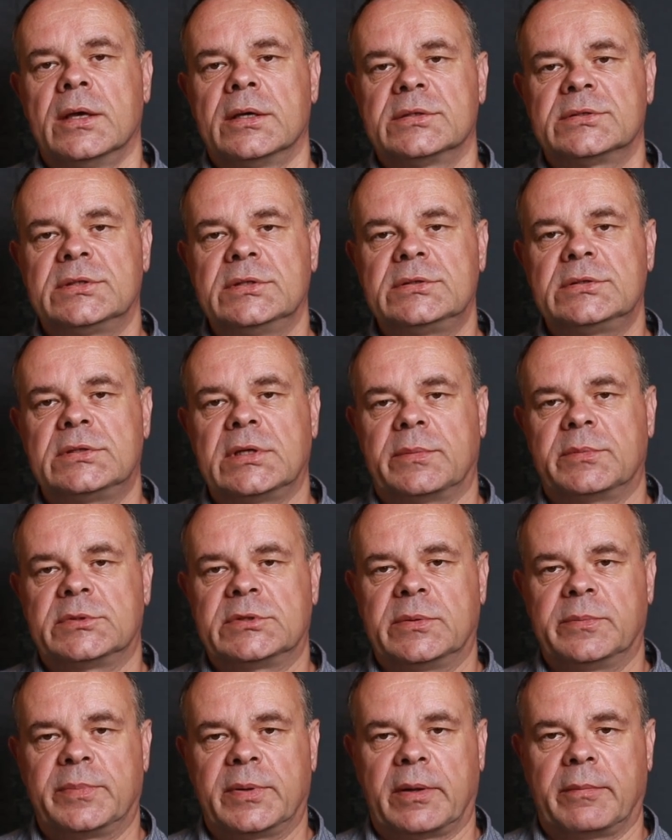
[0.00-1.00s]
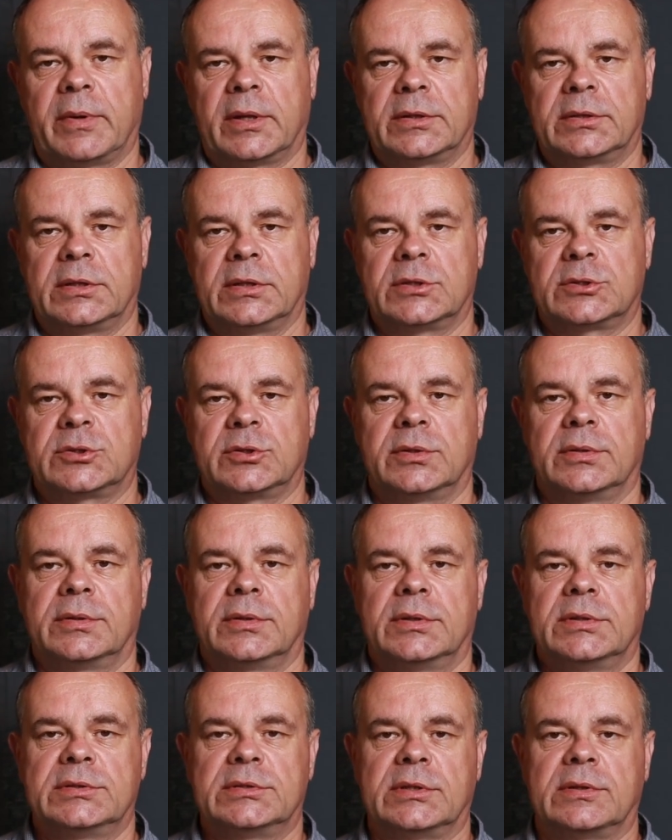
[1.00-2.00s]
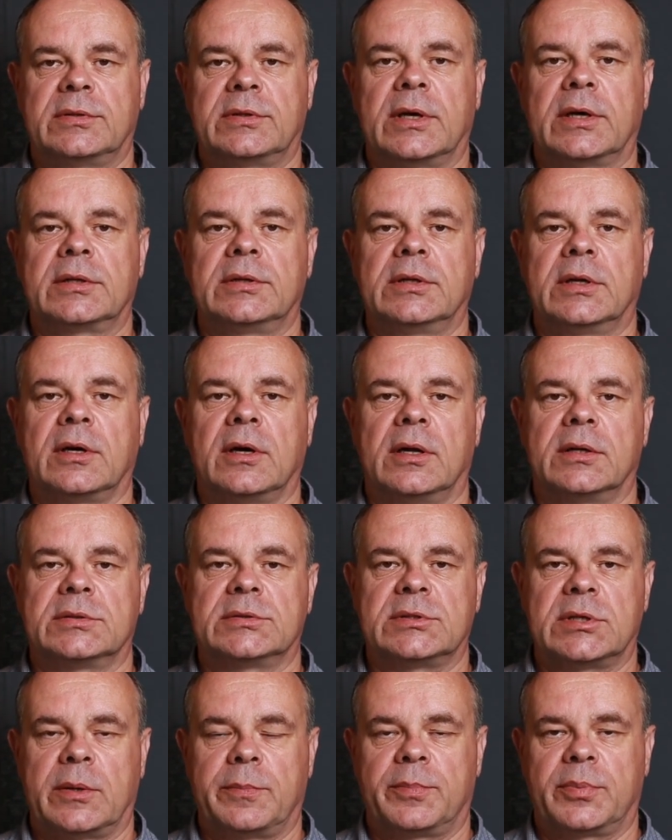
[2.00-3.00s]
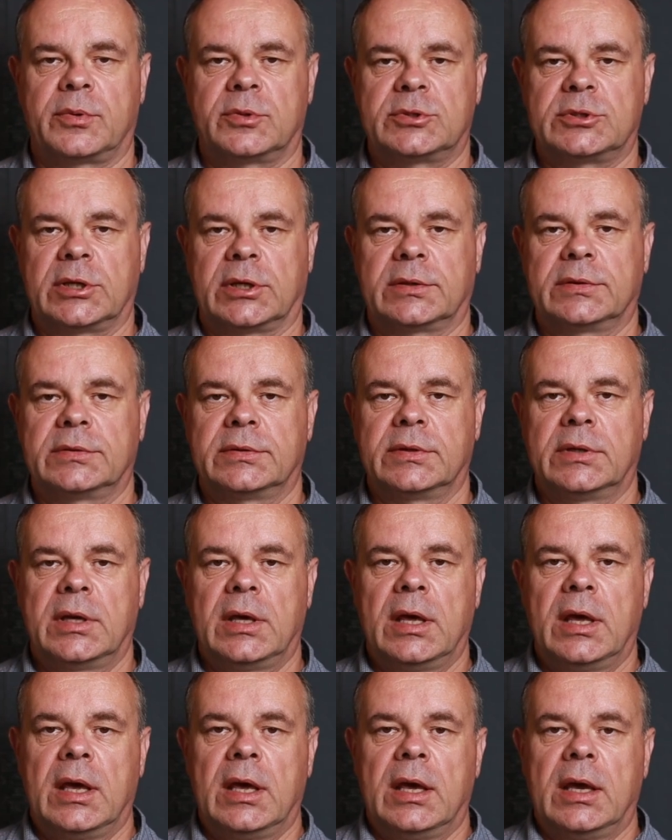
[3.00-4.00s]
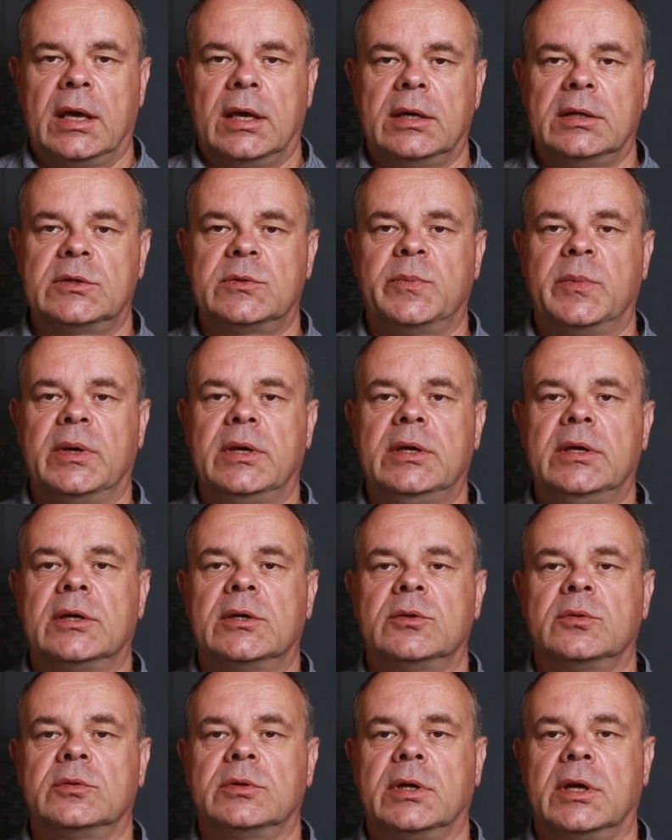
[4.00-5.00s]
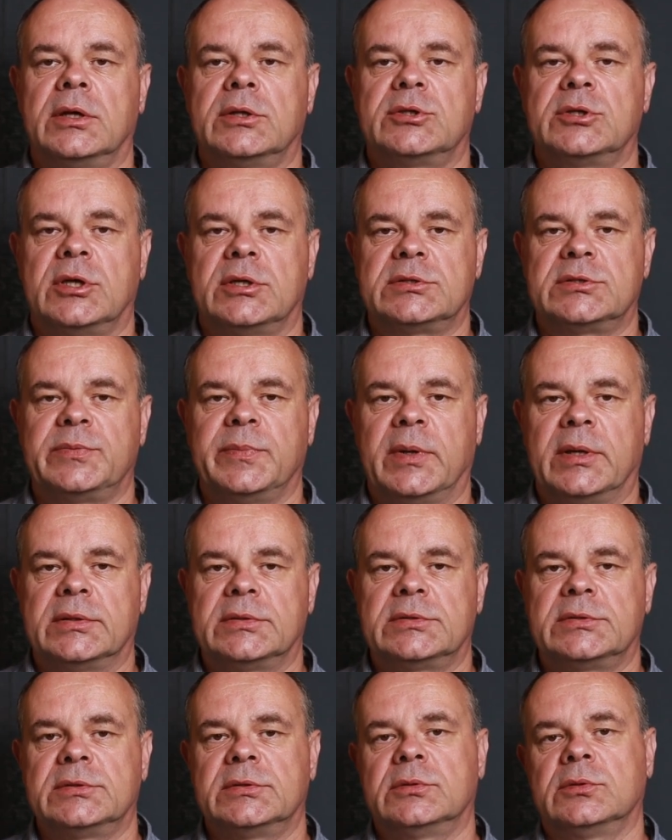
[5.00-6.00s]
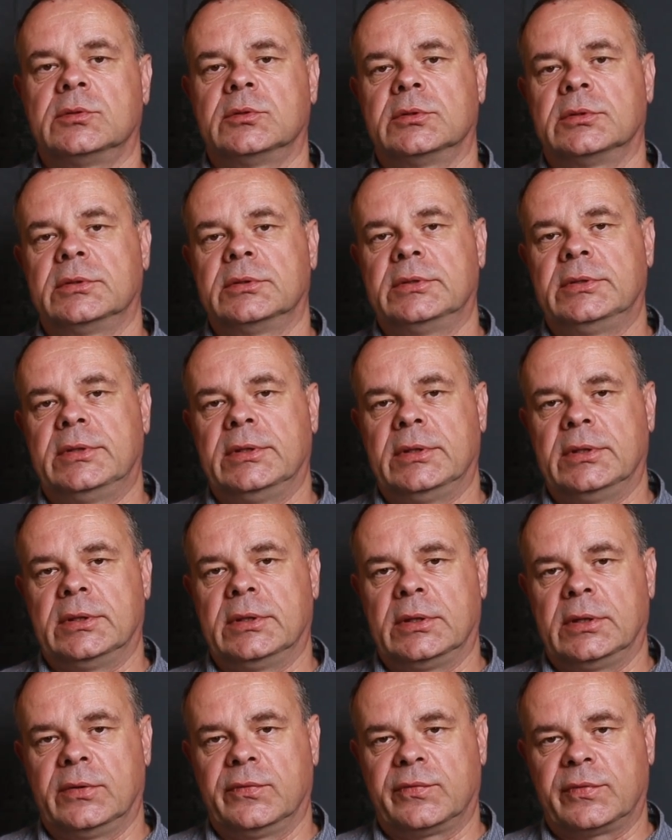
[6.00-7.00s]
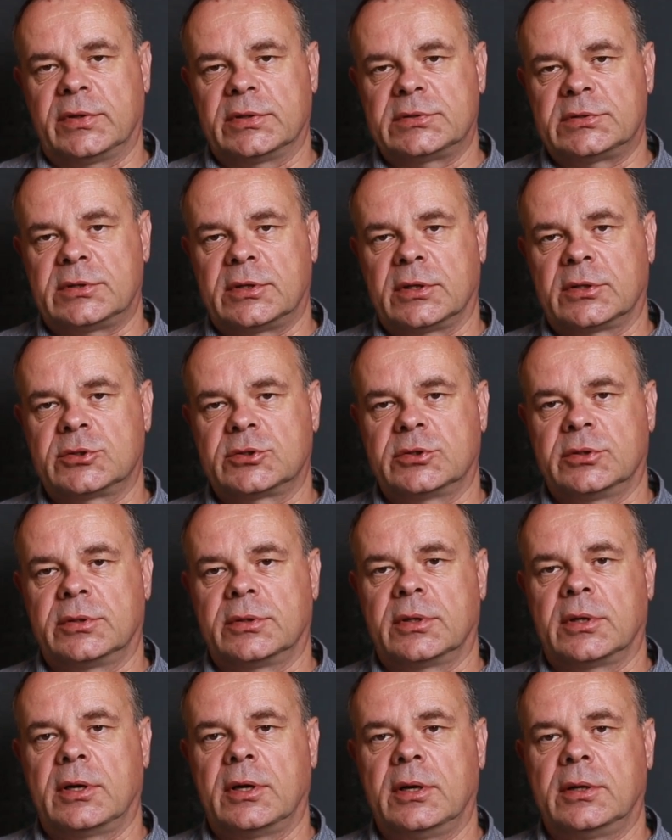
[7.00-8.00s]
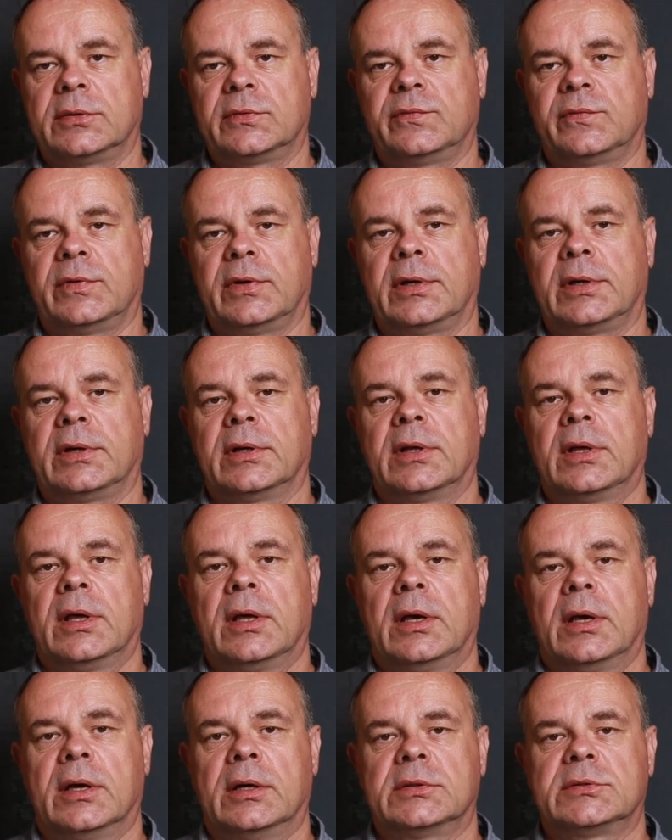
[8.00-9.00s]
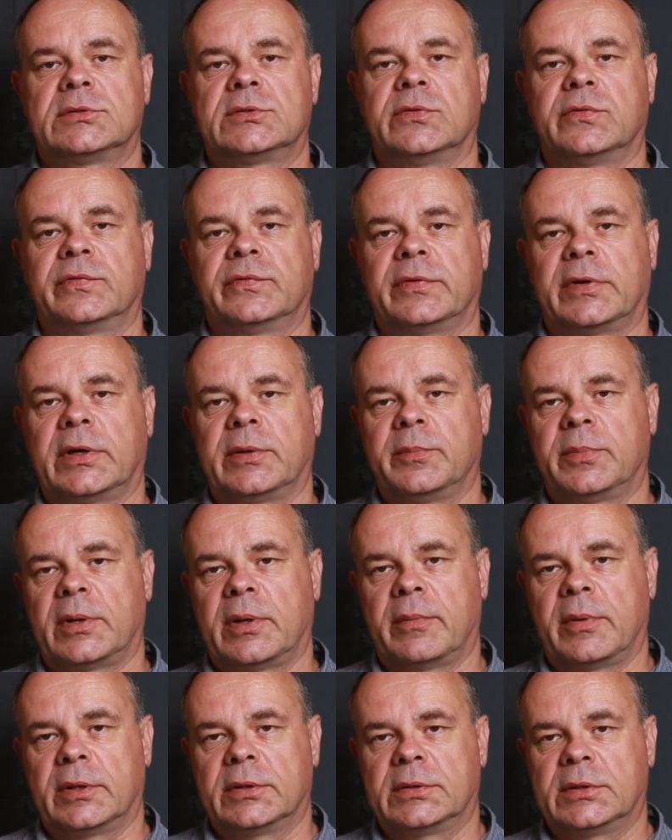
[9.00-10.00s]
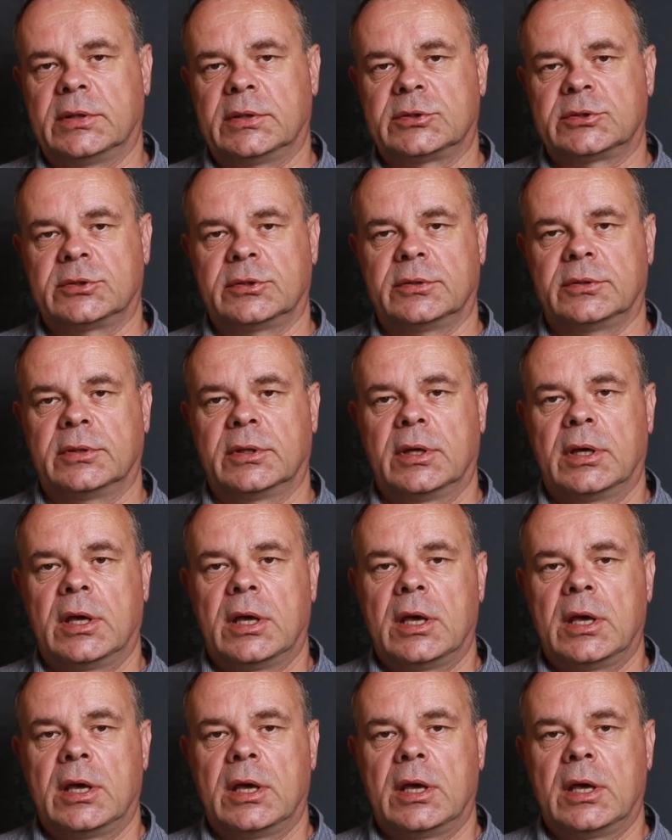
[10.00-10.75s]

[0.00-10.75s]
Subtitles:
Systems implementation is a technical sub-project. It may include adjustments on the infrastructure, hardware, and software implementation,